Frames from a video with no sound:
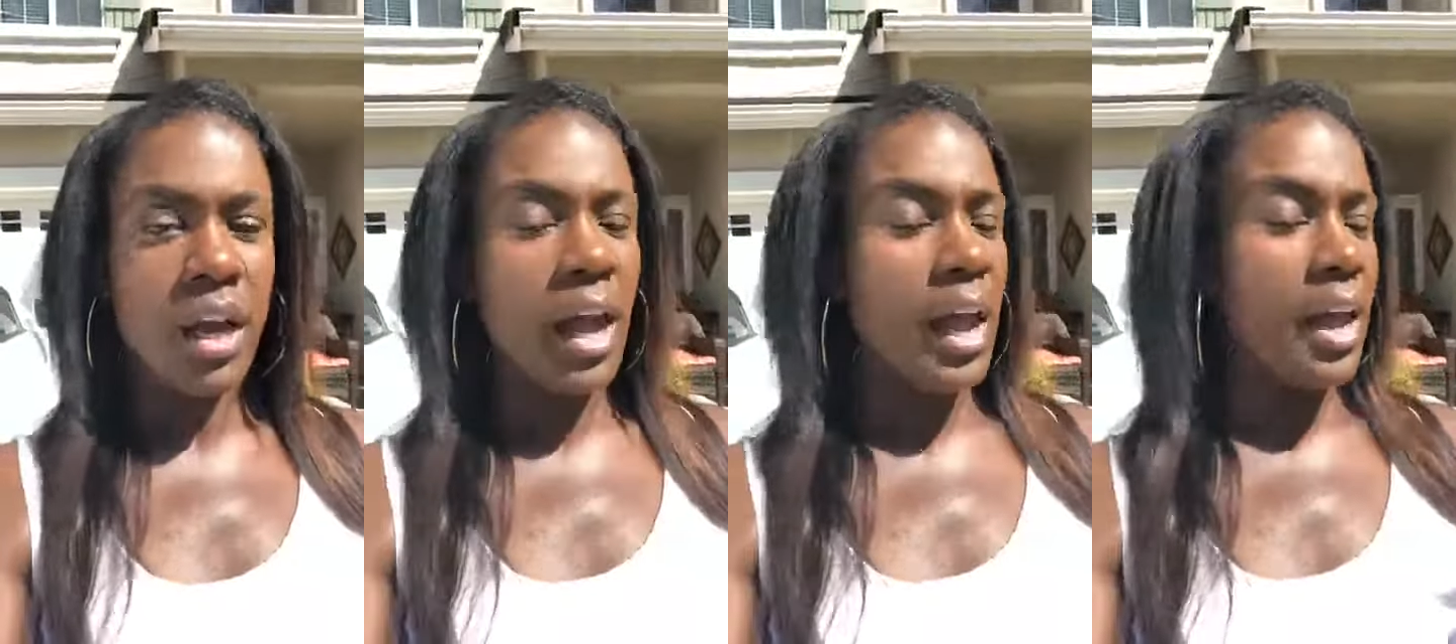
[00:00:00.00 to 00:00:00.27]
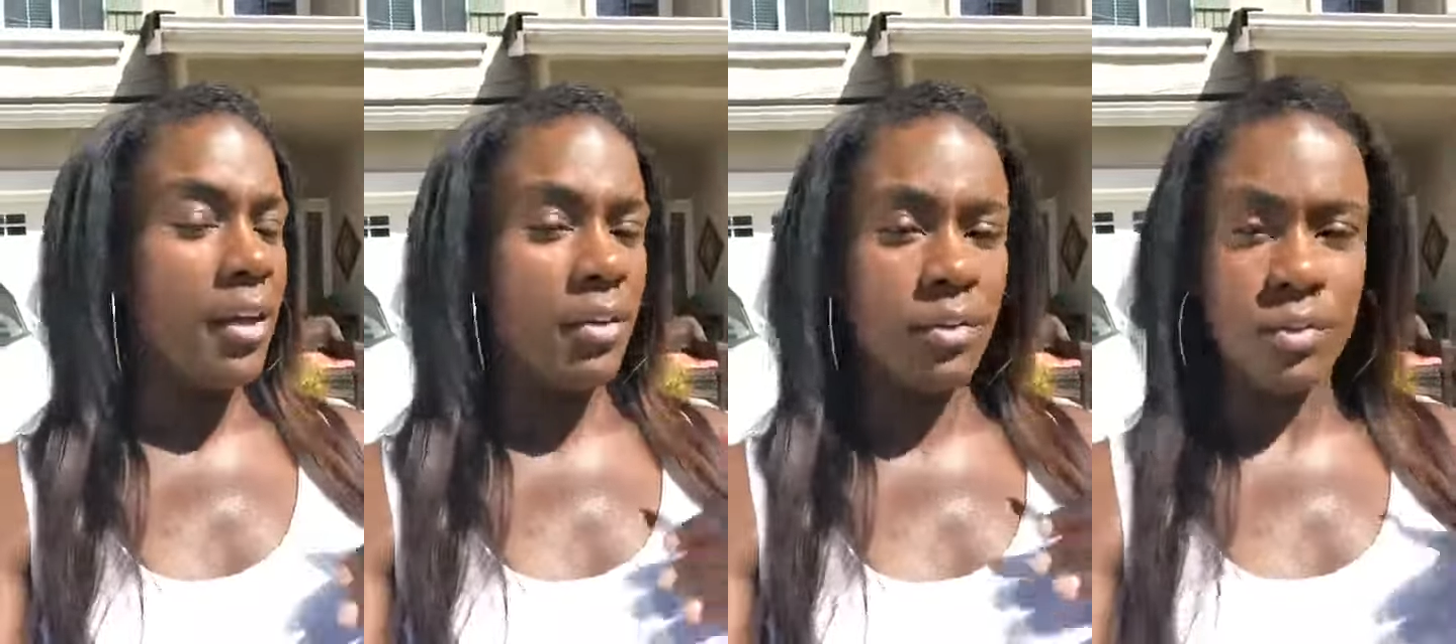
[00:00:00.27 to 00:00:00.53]

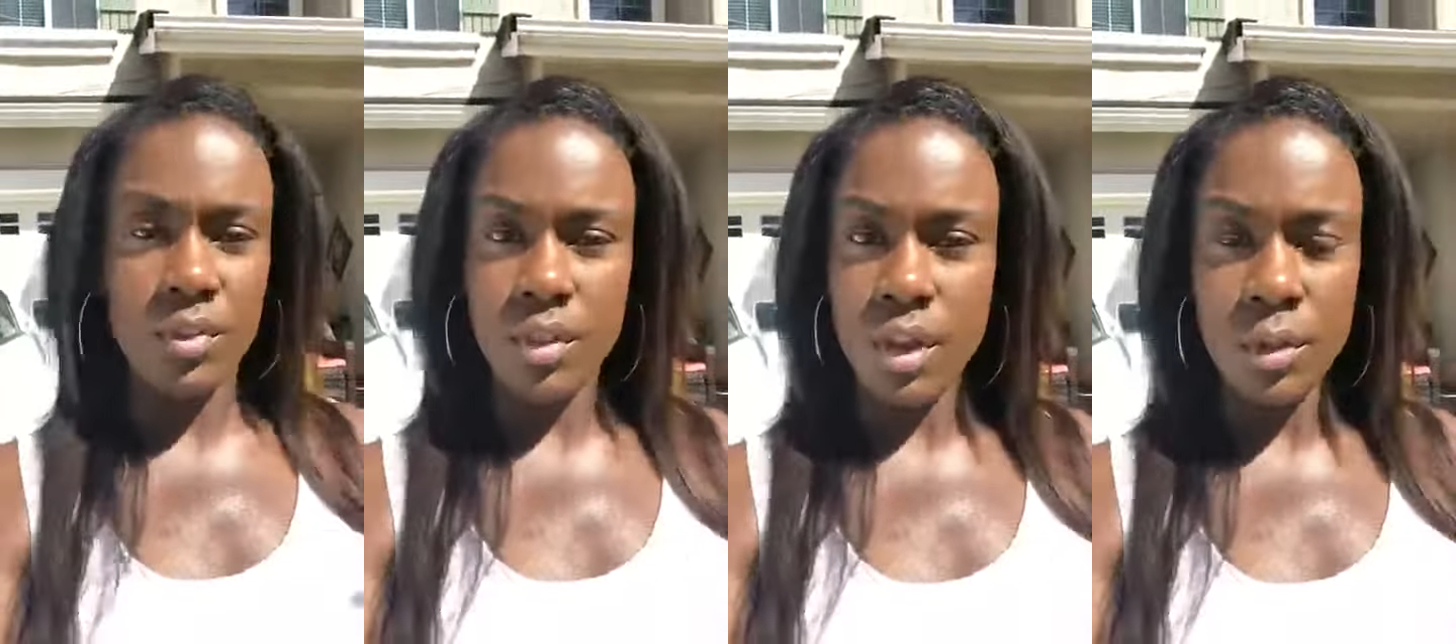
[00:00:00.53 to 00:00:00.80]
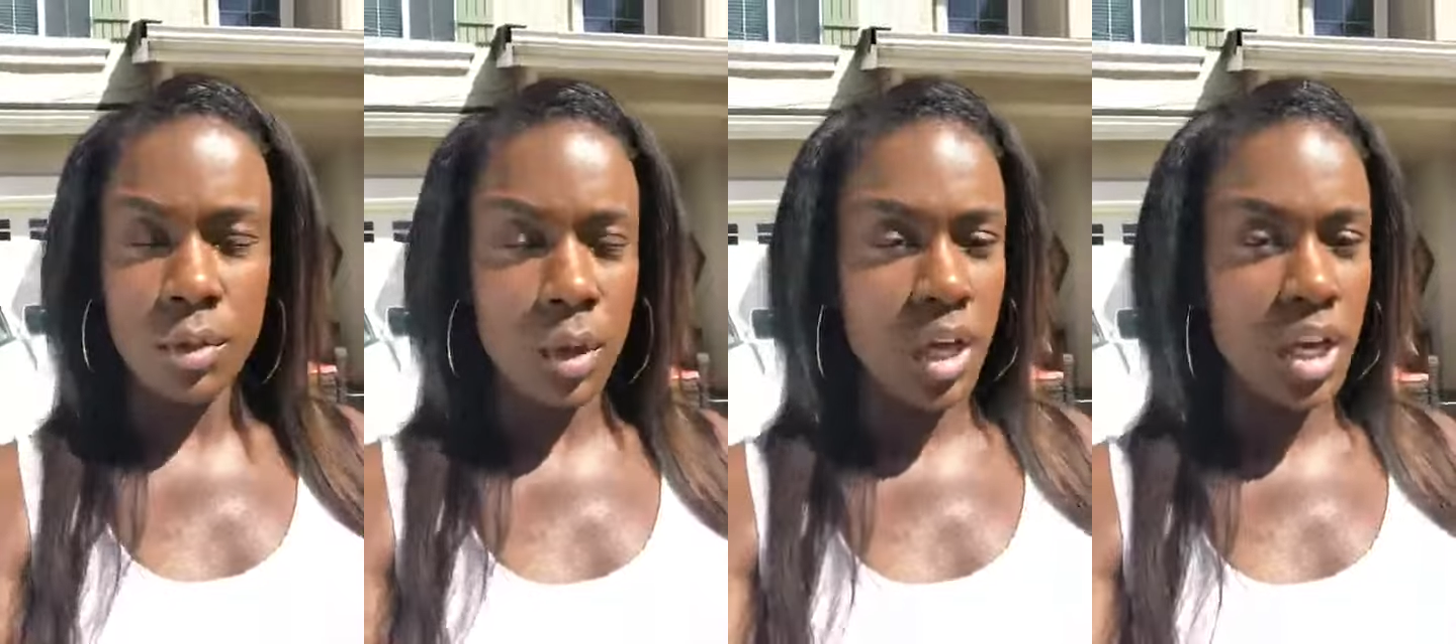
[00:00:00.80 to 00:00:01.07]
and
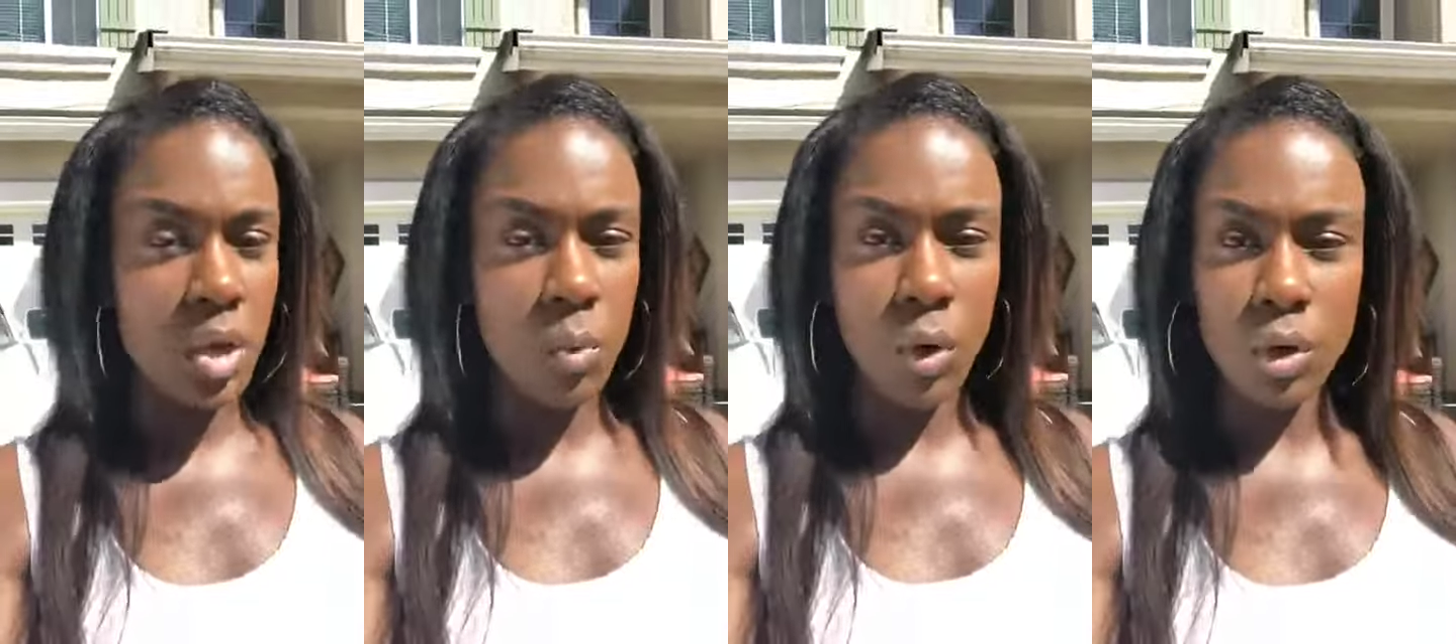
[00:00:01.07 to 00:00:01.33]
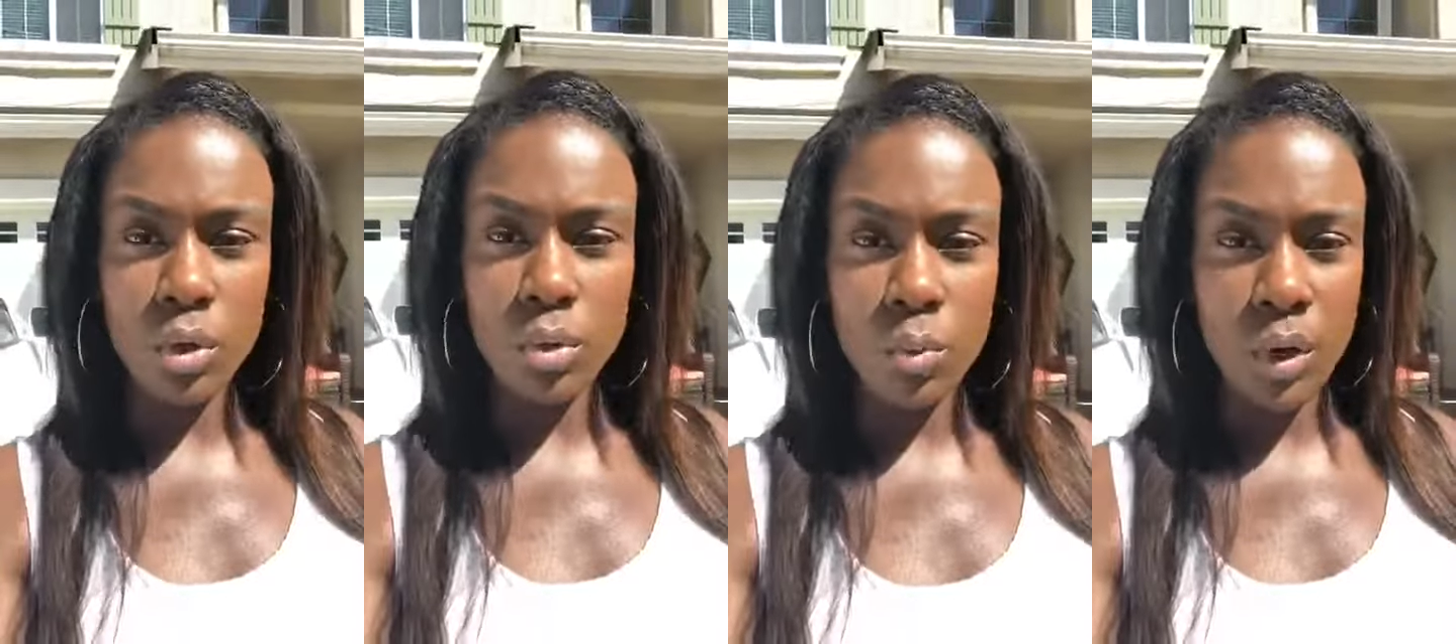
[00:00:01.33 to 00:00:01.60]
anyone
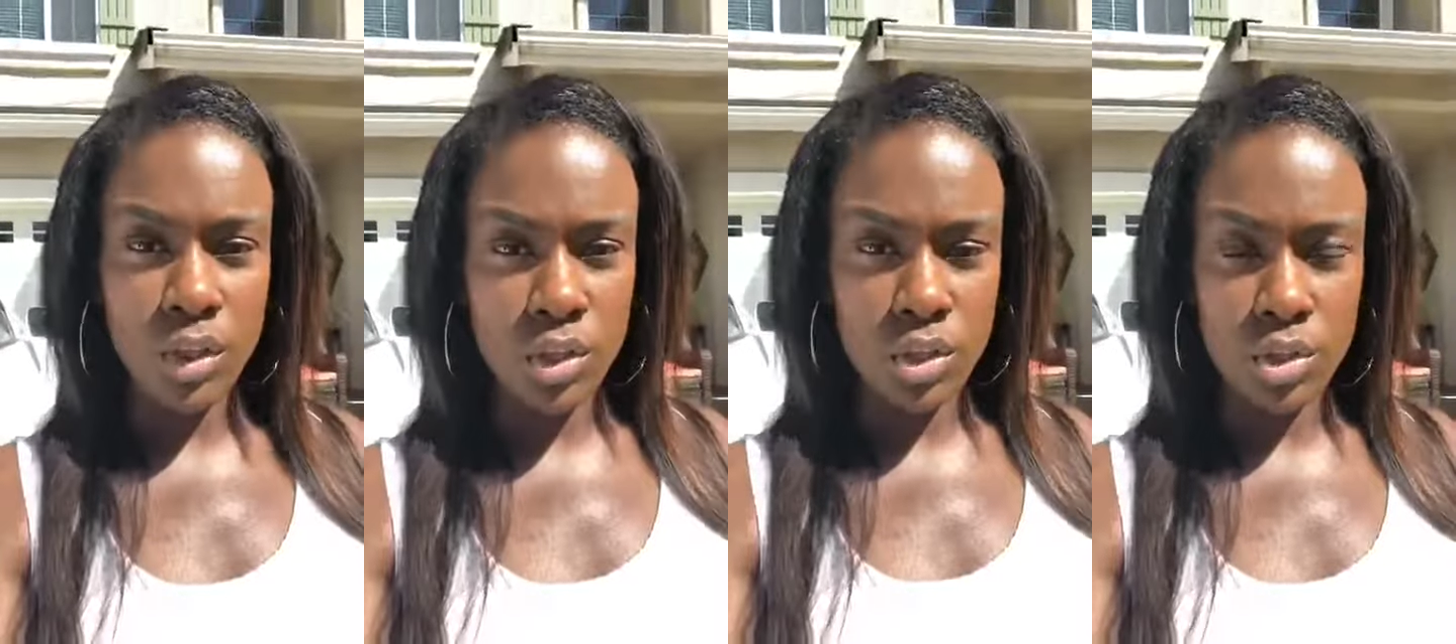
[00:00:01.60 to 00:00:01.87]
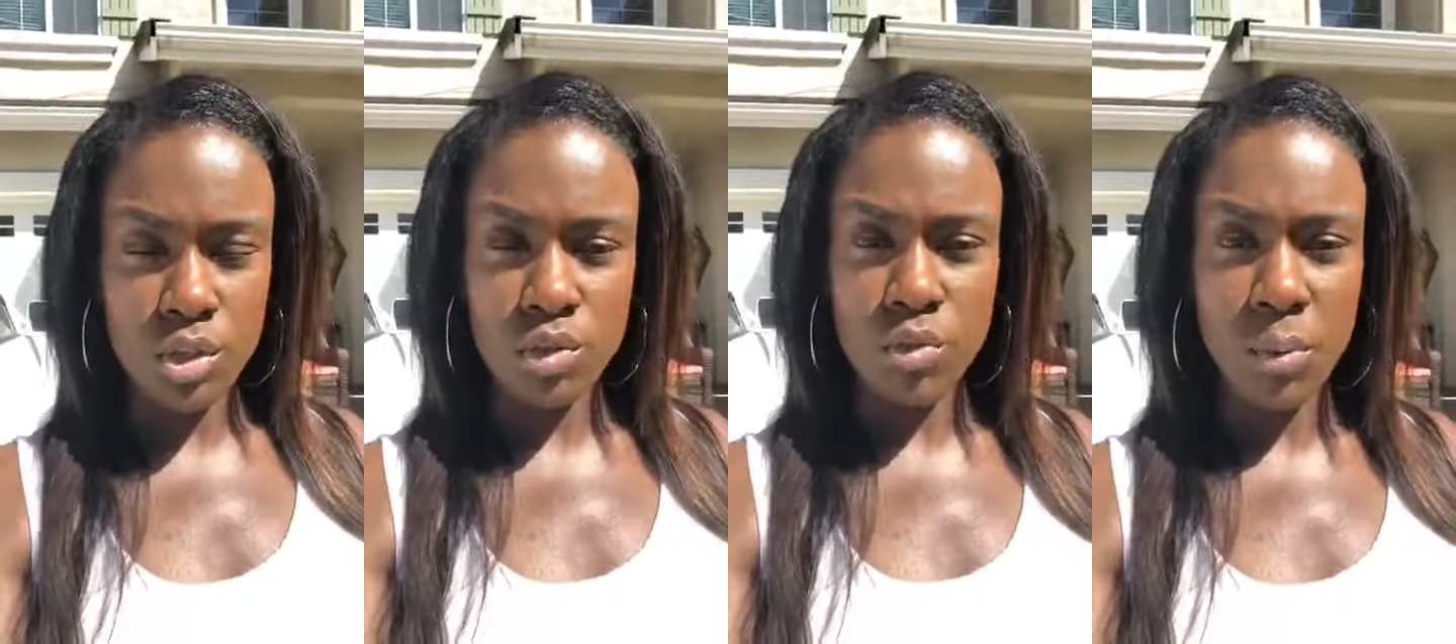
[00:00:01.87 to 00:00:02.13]
who
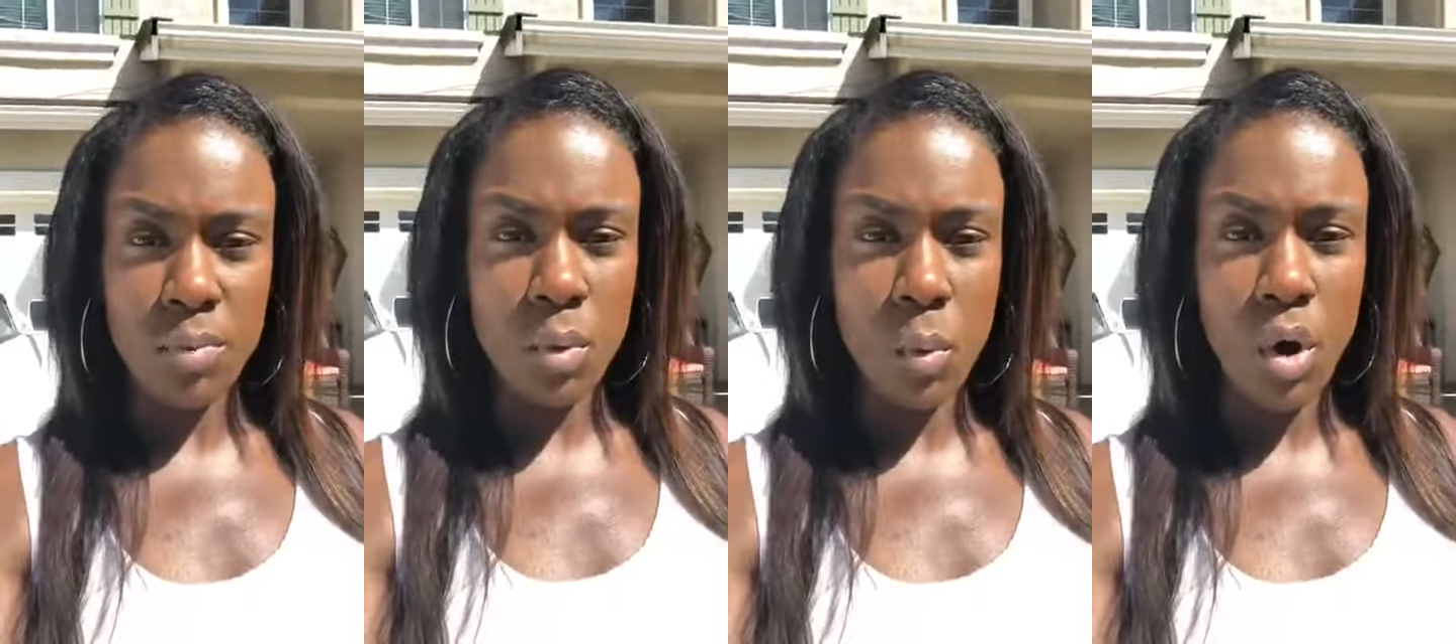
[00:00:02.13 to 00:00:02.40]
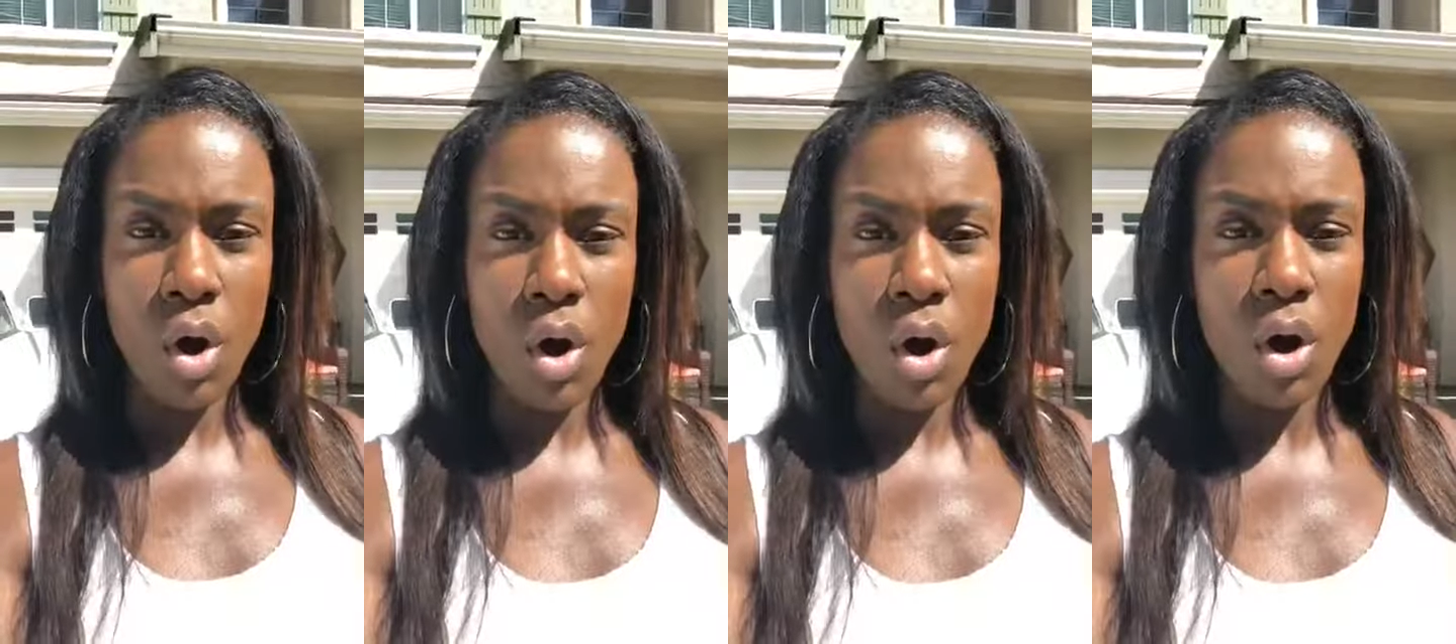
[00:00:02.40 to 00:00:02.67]
registers from the
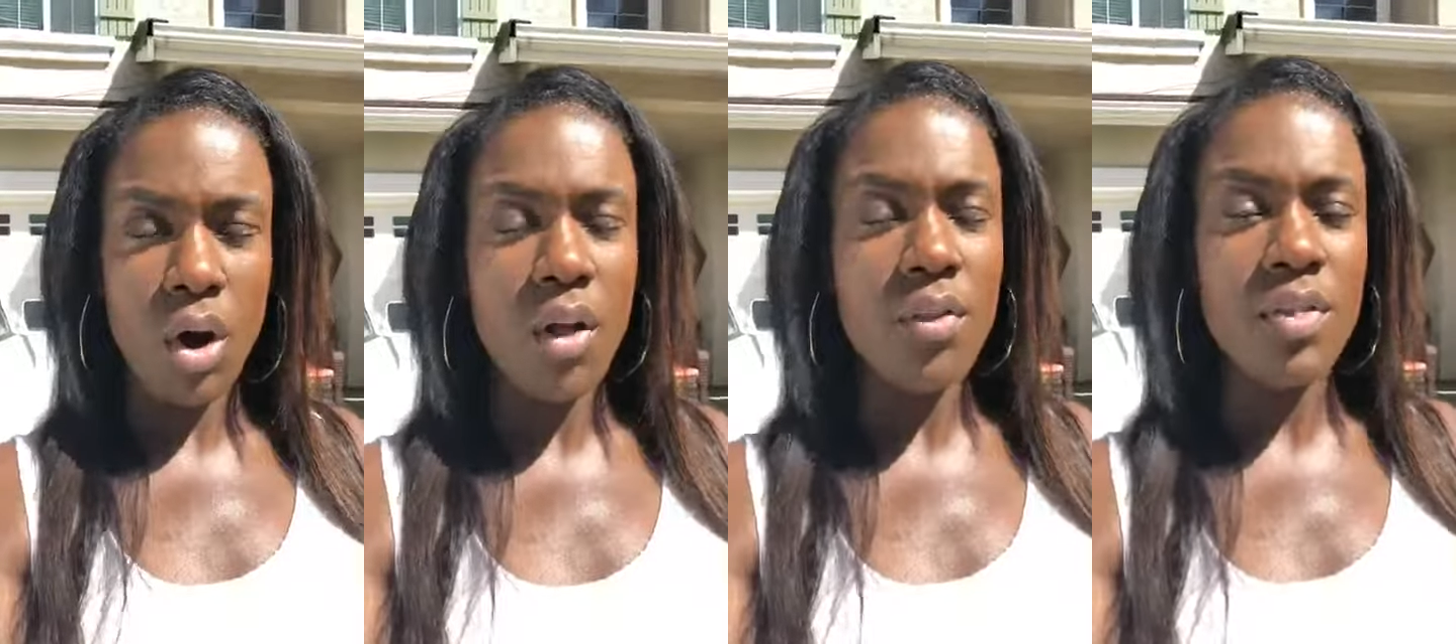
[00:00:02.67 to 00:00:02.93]
wall,